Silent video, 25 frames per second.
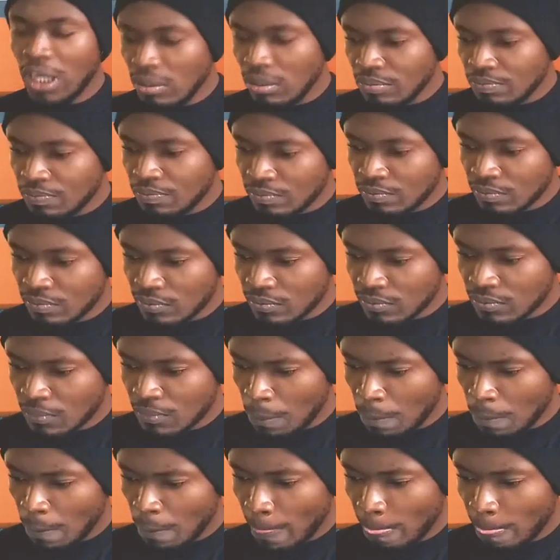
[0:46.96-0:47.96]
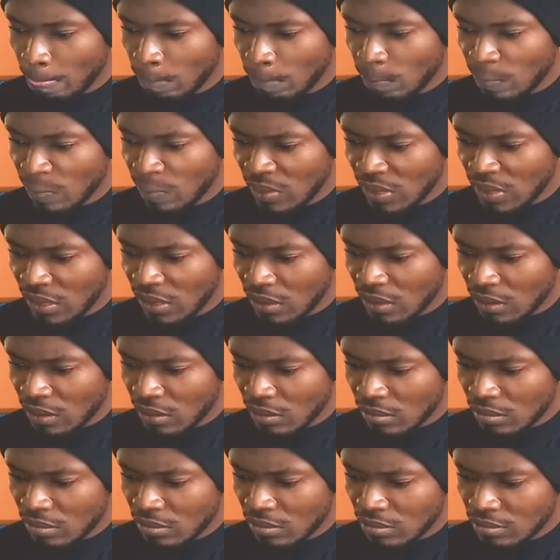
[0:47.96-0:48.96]

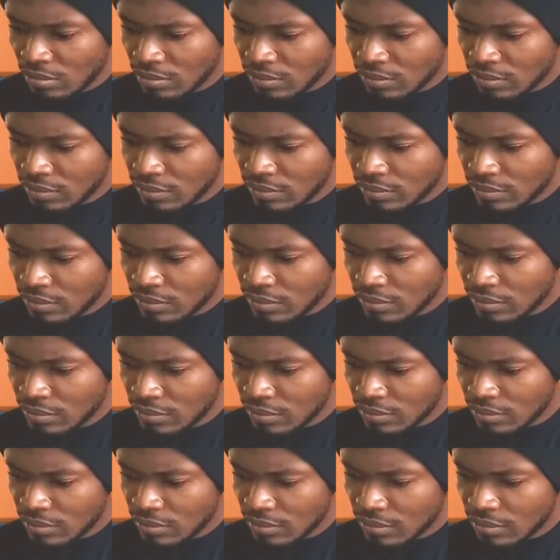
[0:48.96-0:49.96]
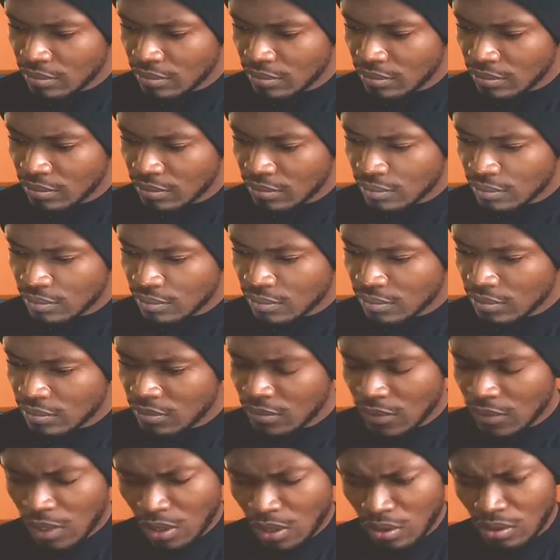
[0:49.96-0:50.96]

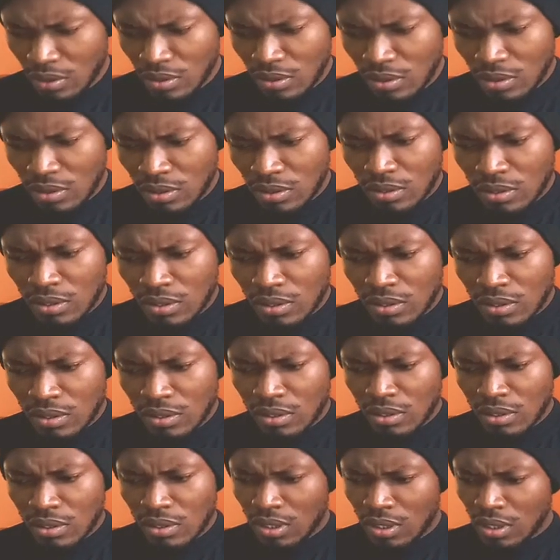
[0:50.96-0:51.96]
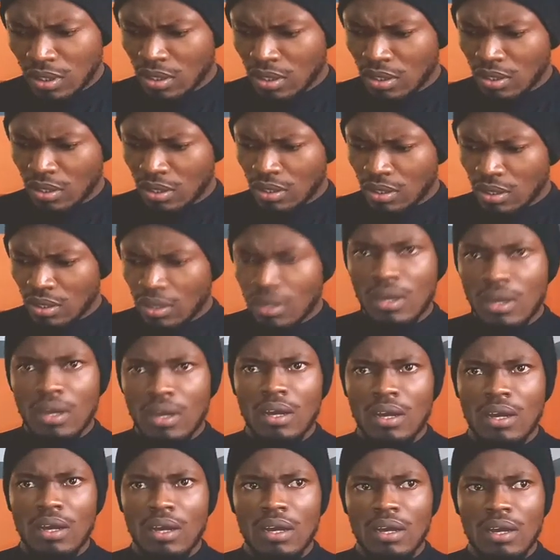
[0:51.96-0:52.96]

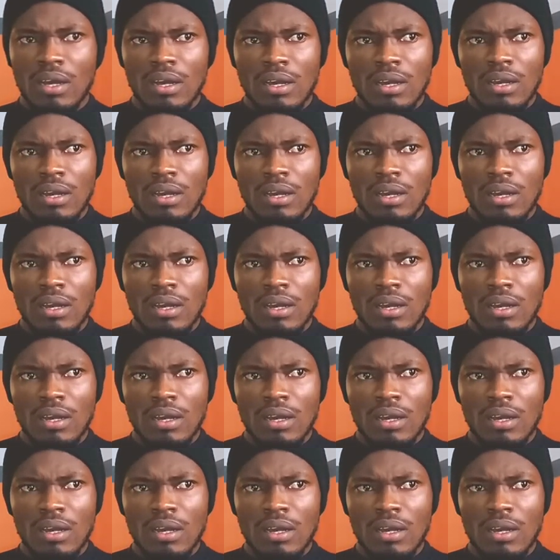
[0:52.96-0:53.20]
Nobody speaks.